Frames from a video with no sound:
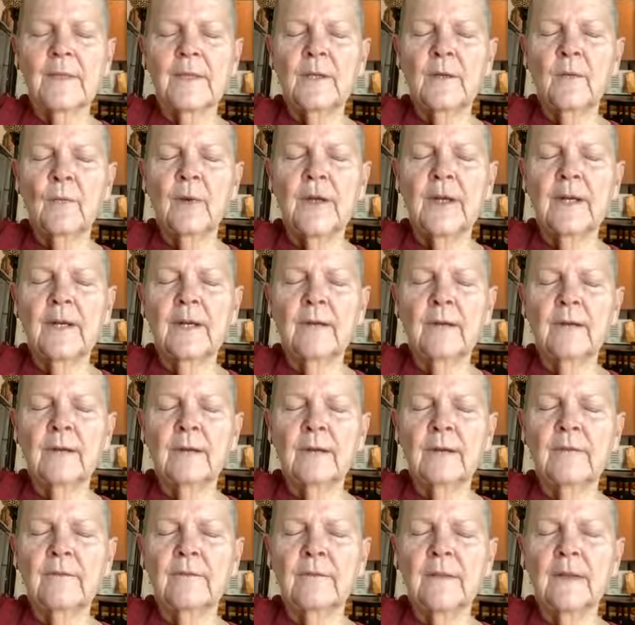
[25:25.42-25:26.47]
Be
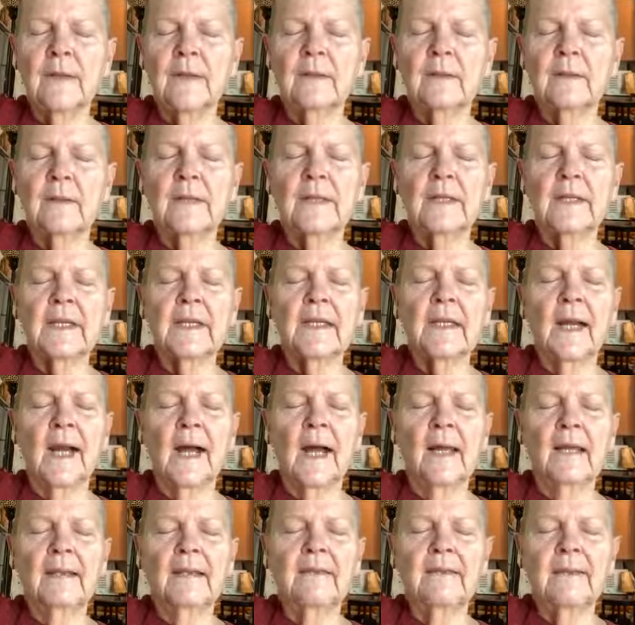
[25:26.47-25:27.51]
aware of any
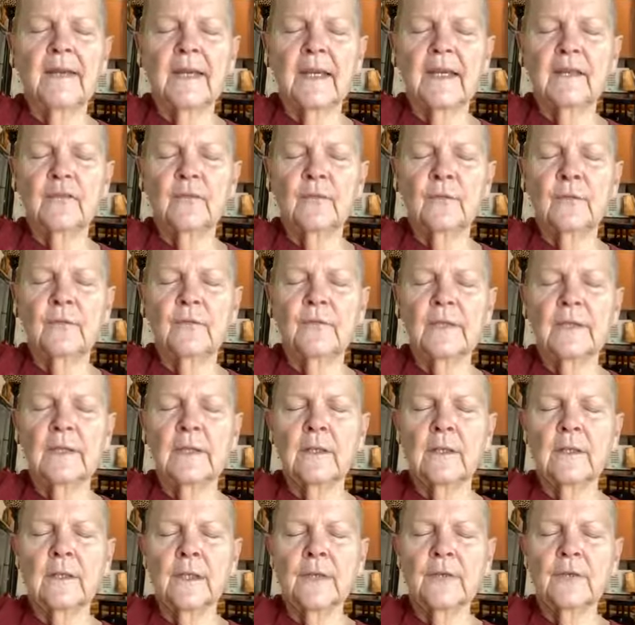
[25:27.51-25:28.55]
contact you
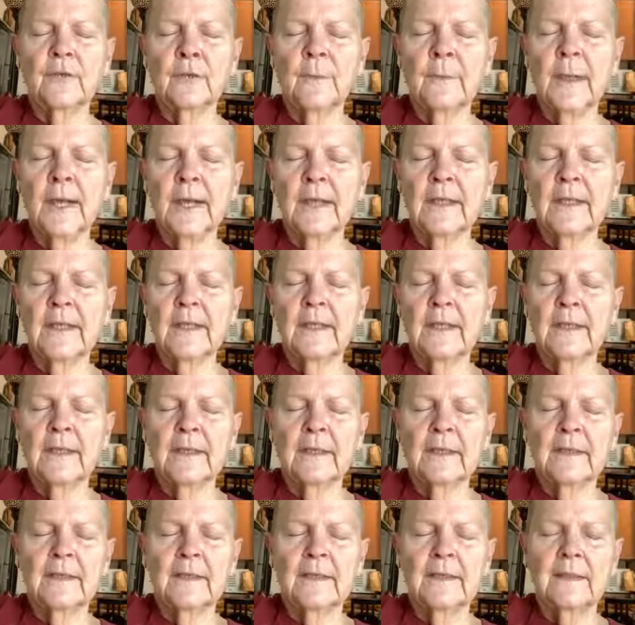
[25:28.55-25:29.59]
feel on your body,
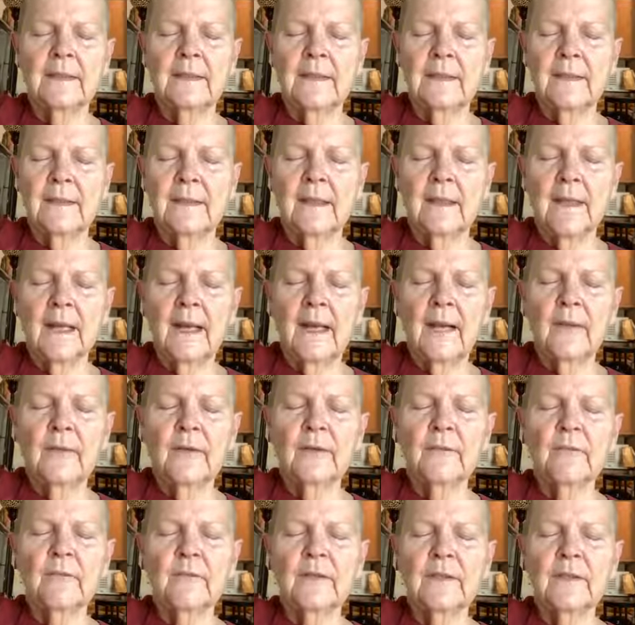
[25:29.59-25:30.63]

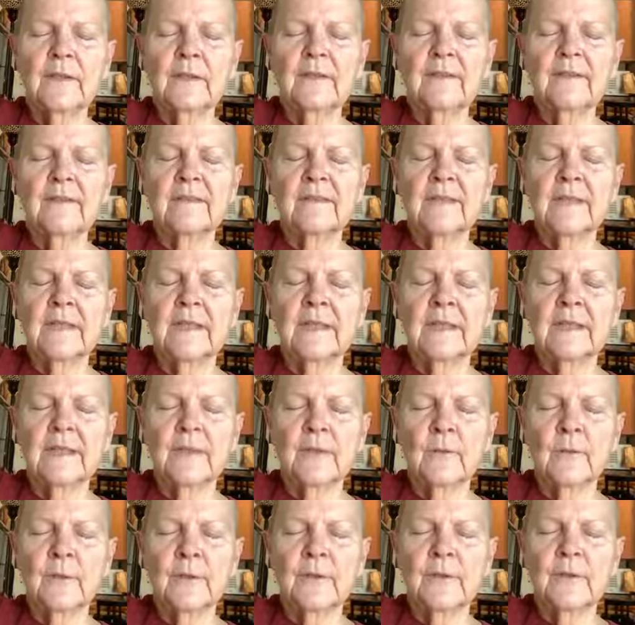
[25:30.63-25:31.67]
how it feels
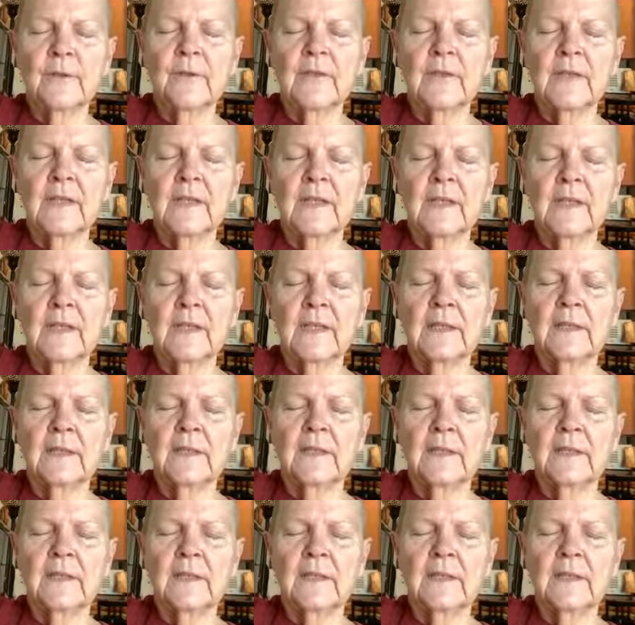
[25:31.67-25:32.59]
sitting where you're sitting.